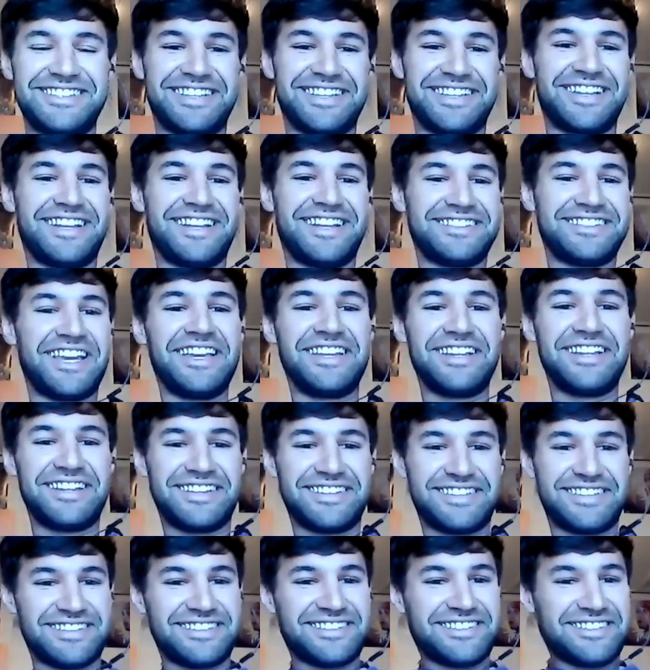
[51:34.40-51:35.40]
just
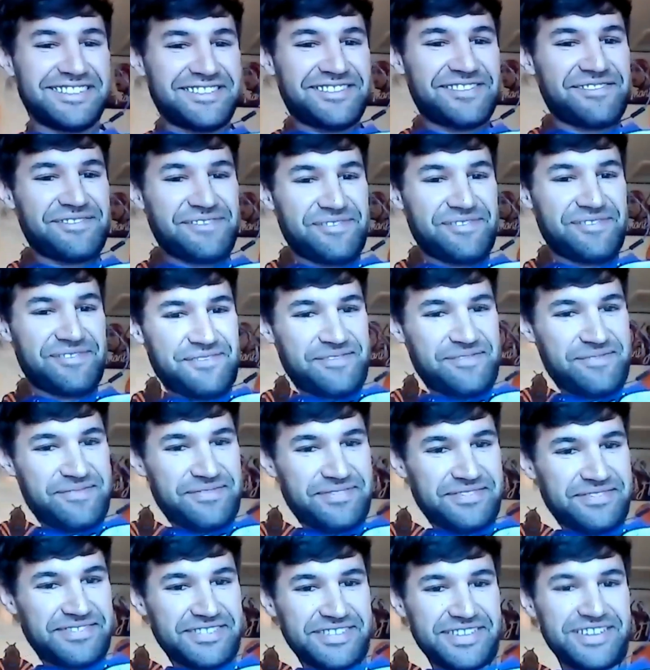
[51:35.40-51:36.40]
disappeared to bring
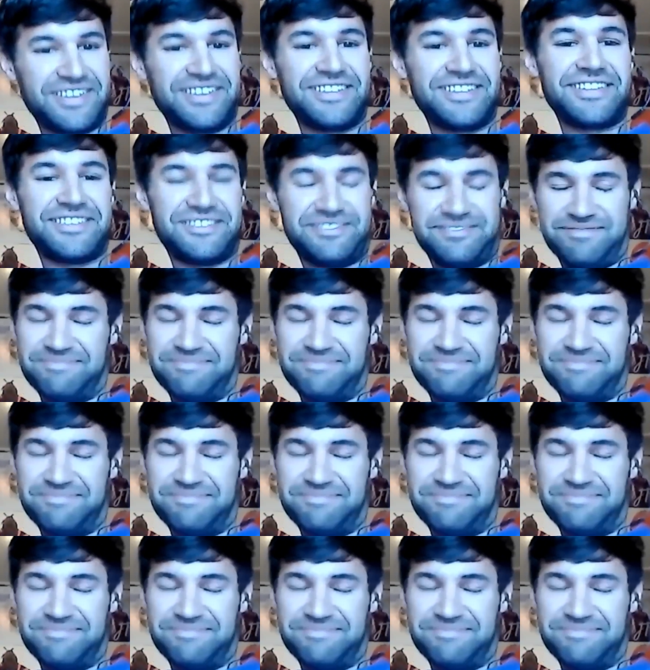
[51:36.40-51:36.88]
that there. Boom.